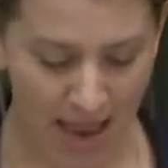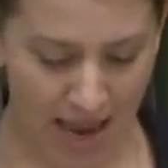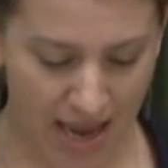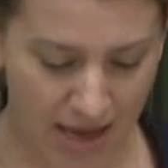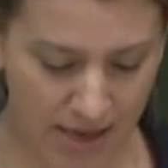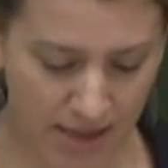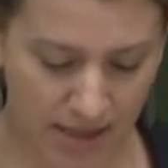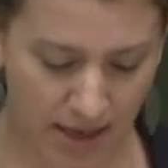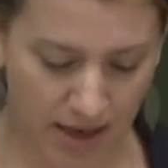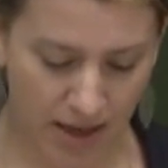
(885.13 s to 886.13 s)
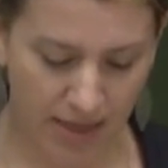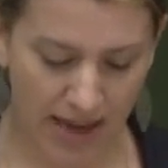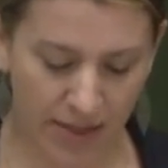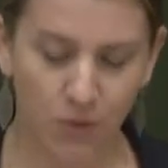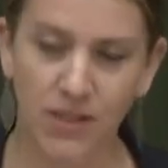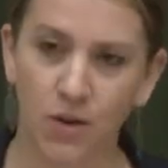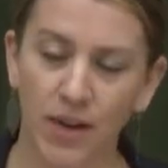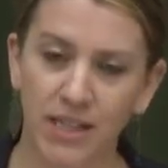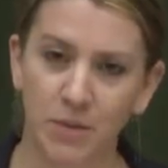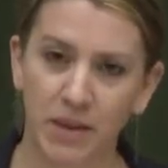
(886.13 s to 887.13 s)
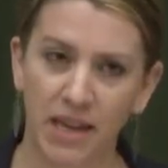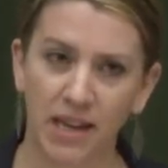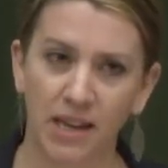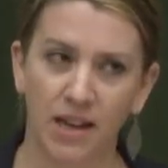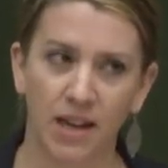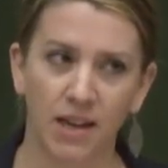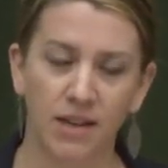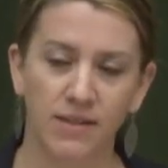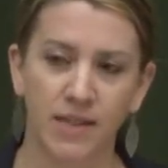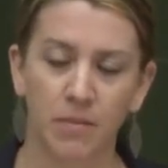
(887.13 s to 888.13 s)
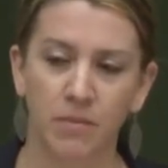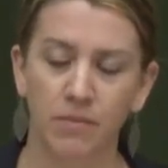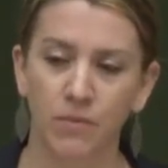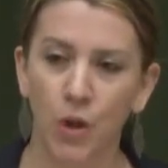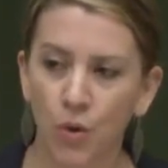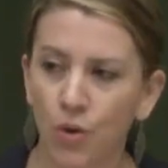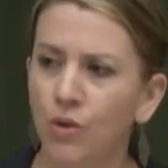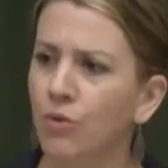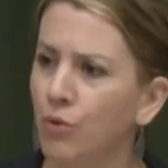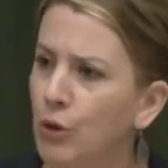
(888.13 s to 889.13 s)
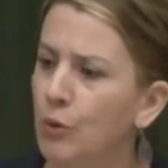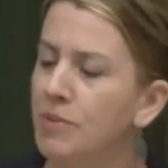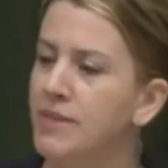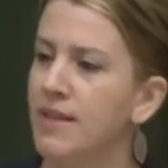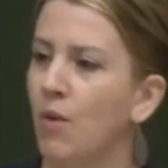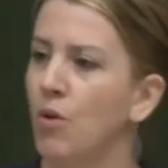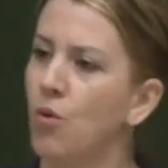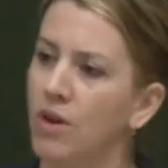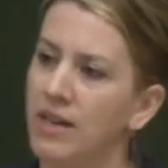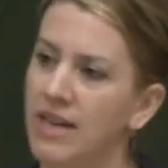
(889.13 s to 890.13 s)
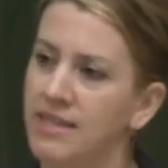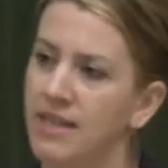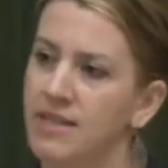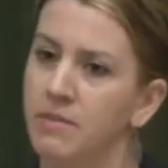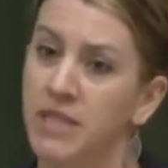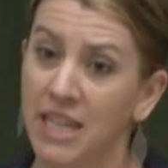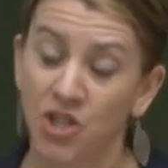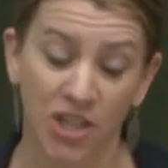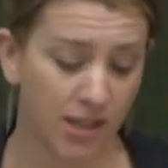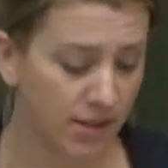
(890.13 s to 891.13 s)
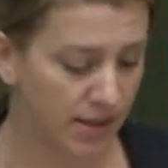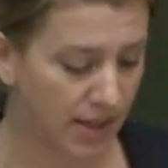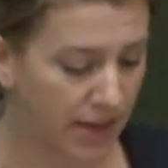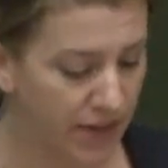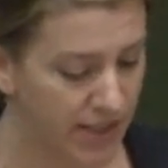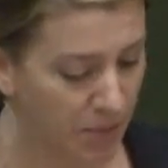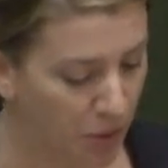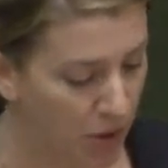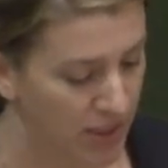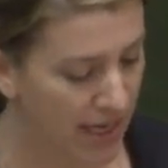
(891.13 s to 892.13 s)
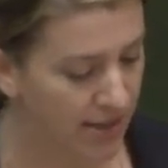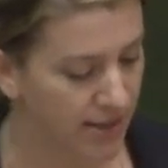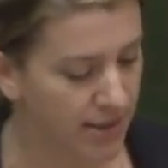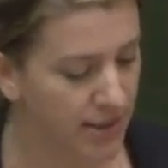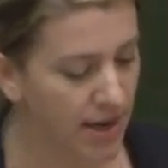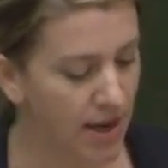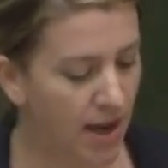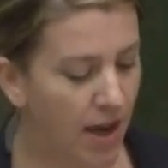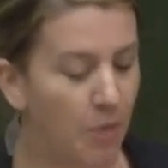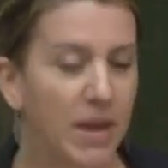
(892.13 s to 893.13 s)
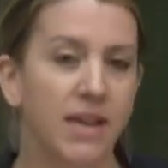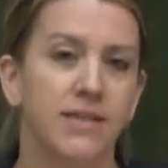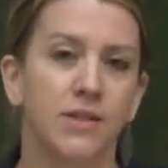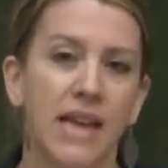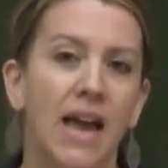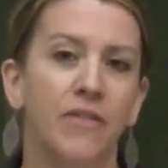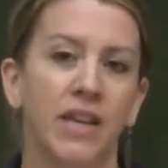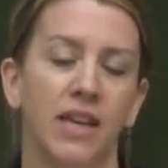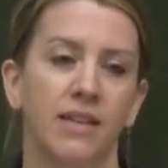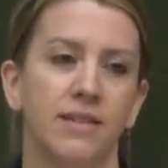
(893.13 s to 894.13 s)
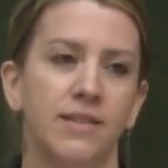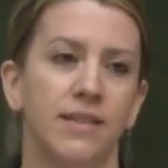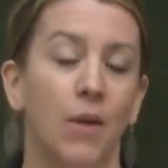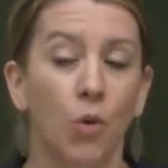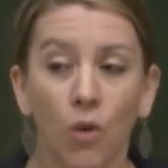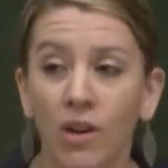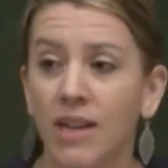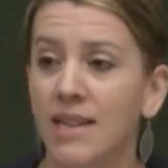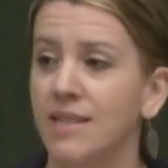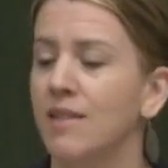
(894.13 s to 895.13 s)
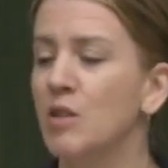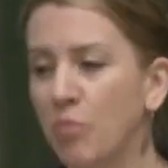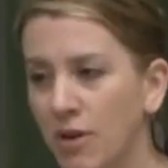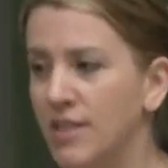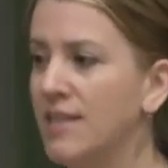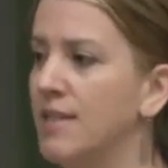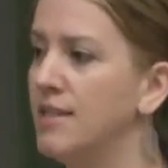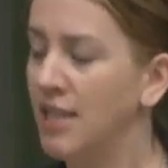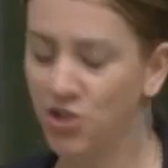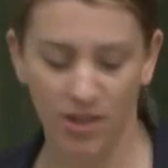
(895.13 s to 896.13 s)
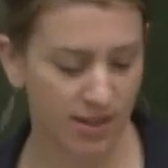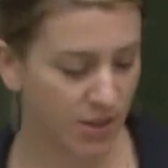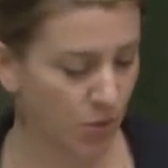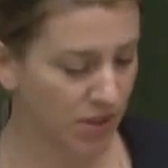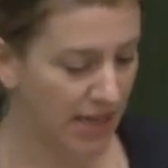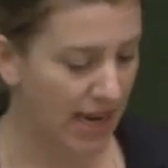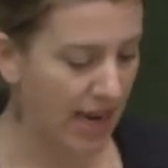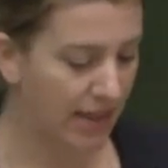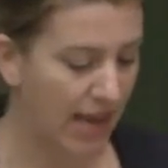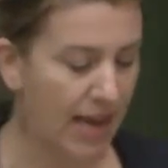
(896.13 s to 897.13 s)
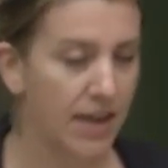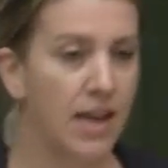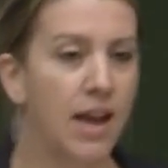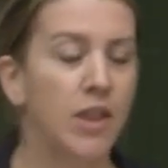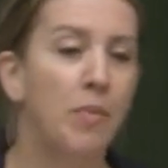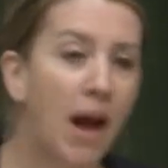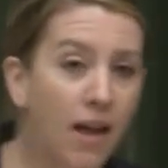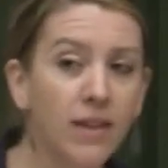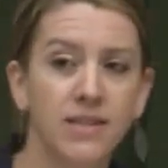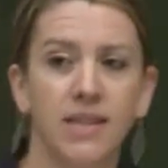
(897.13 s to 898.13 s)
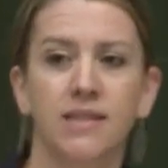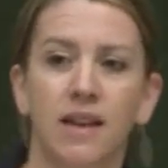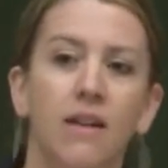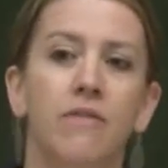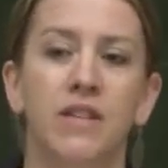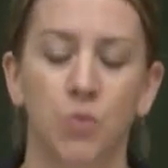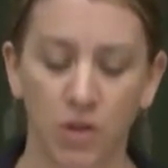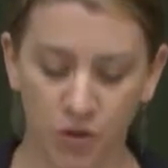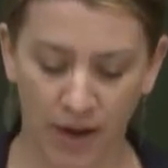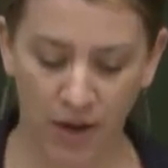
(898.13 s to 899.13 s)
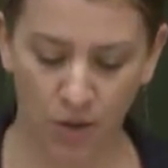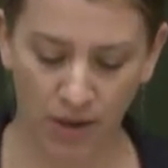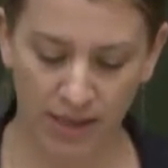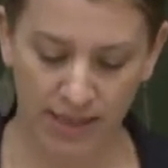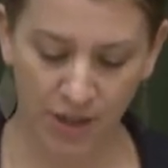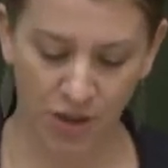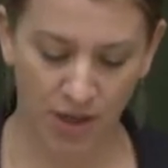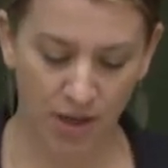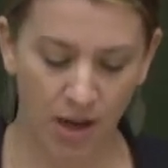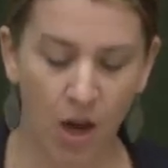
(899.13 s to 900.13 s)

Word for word: and uh, that there was going to be uh, some local groups that were organizing some teach-ins and even some protests uh, because those advocates that were organizing those protests and teach-ins were saying that the policies of this World Trade Organization